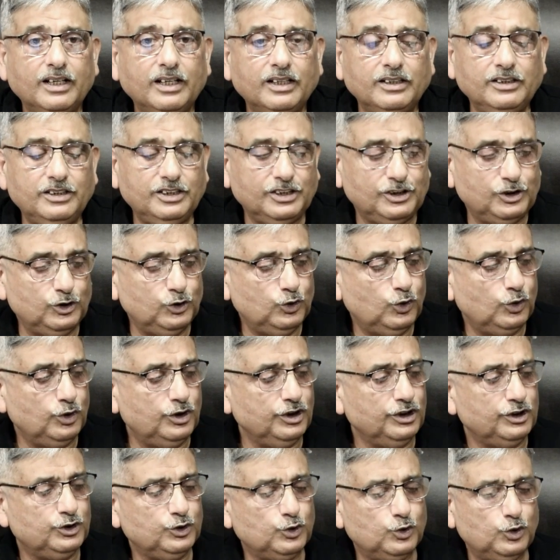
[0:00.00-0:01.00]
This
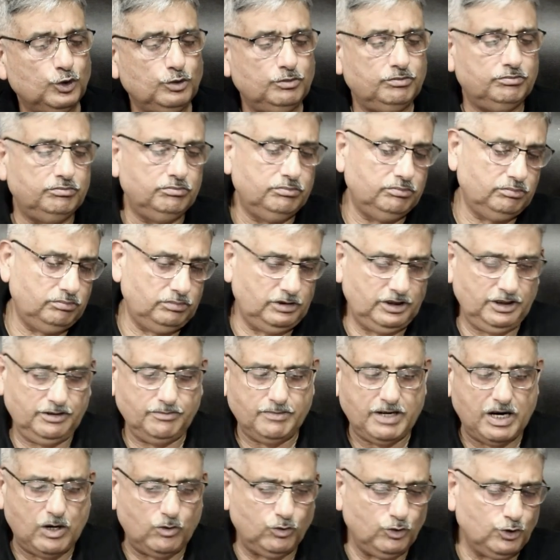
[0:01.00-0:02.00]
notice the
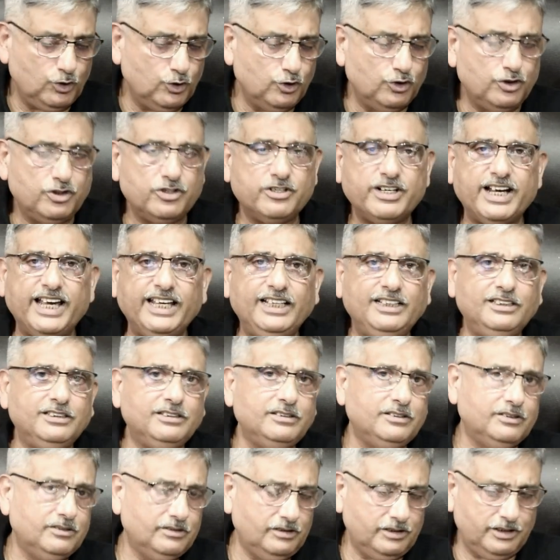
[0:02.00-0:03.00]
amount could
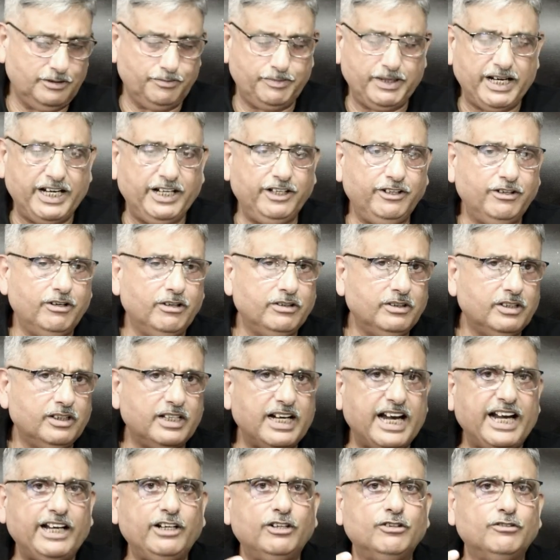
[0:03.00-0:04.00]
rise depending on the
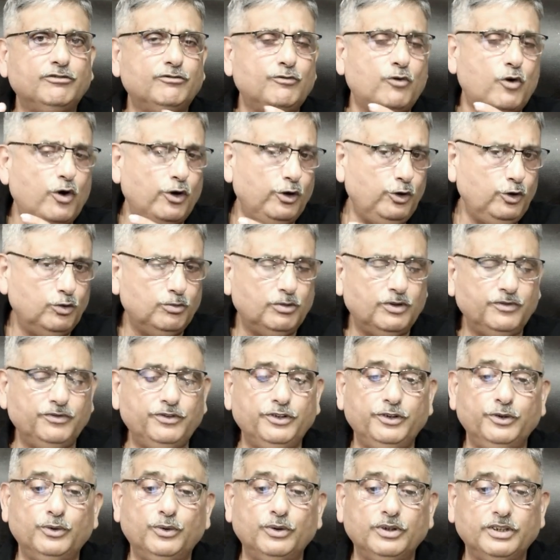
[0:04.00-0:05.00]
kind of volume of
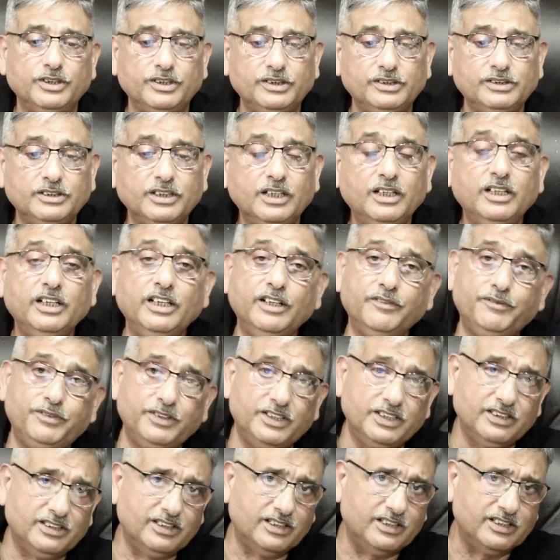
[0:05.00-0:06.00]
the notice. If
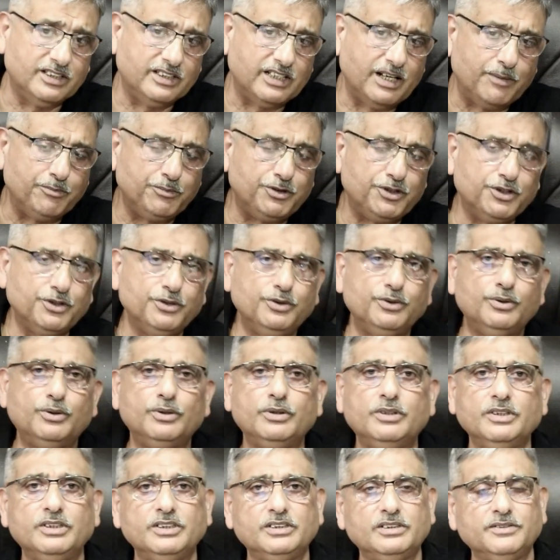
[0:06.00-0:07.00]
it is a resumption
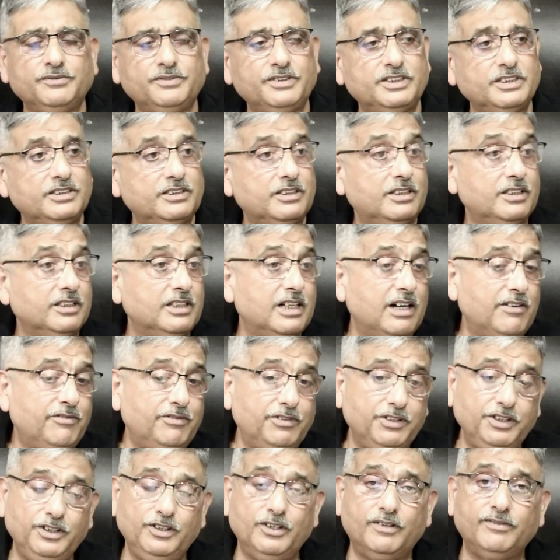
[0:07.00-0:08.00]
notice, if it is a
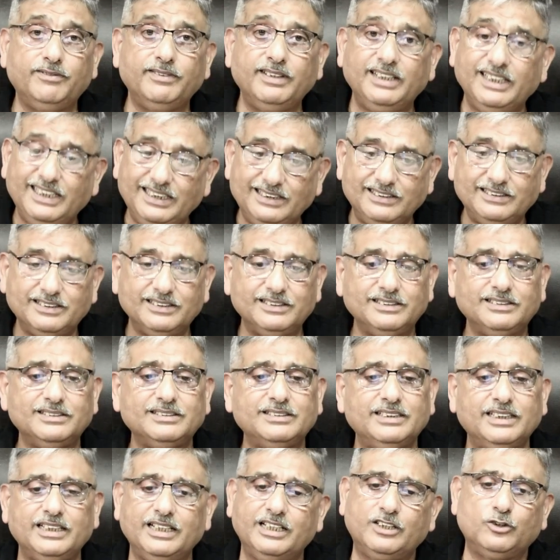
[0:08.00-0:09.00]
recovery of
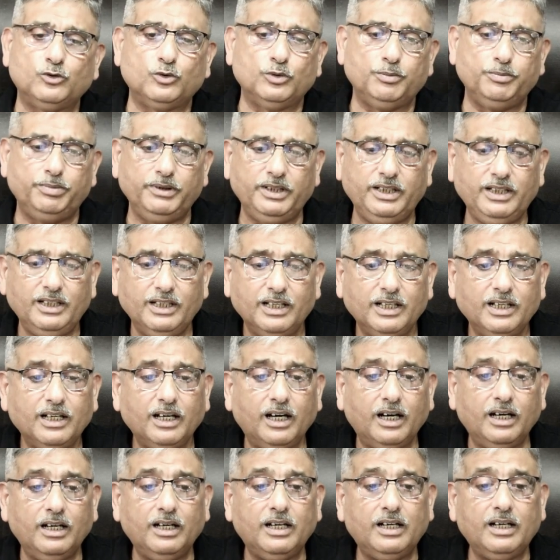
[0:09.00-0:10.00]
leases, then it could be
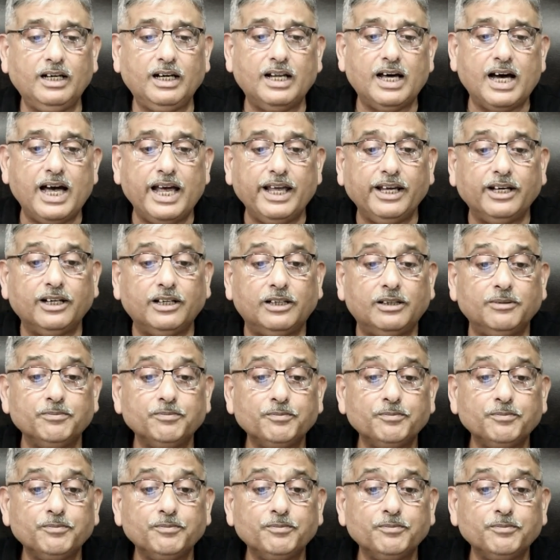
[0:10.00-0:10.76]
a little higher.